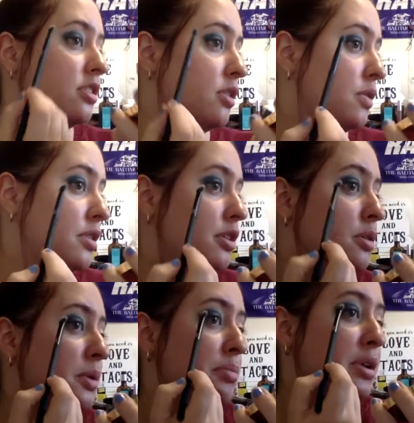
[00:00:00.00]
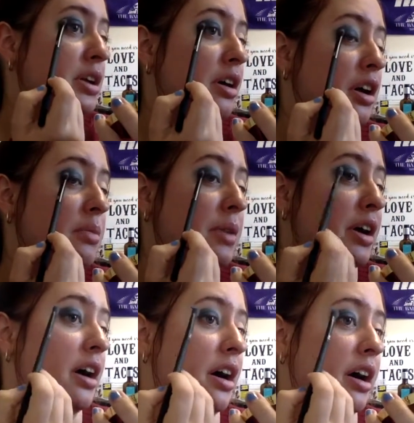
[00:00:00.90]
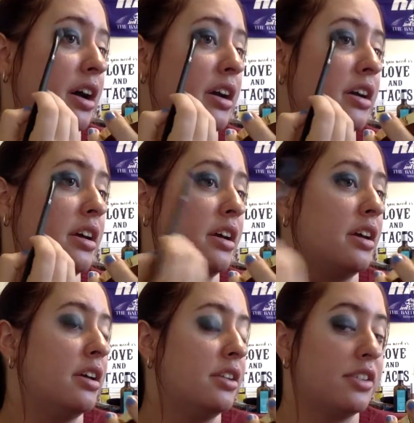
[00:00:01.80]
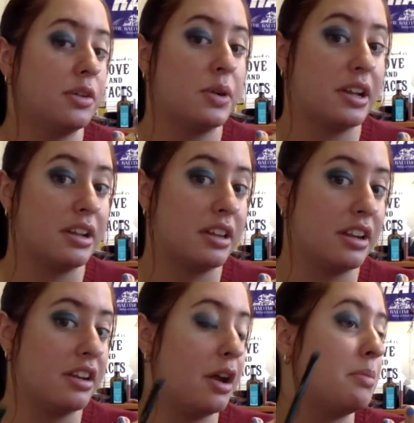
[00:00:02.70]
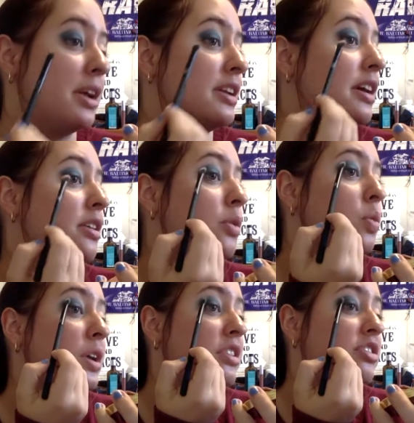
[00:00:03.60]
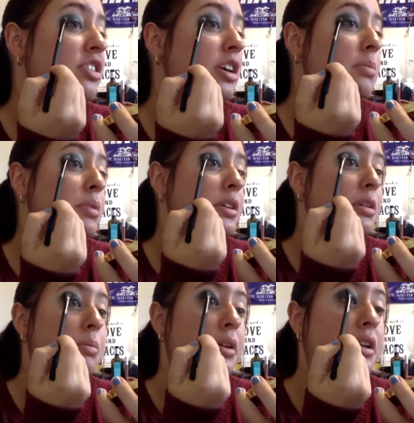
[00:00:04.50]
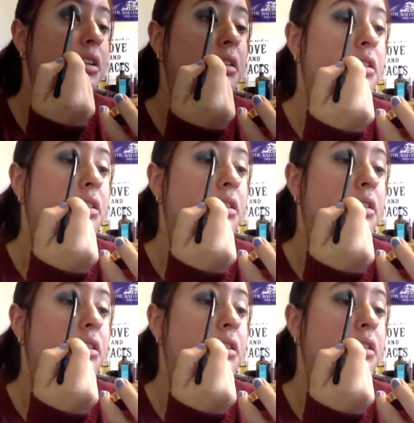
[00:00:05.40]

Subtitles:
going to go a little bit beyond my eye so we can clean it up and get a wing shape in a bit.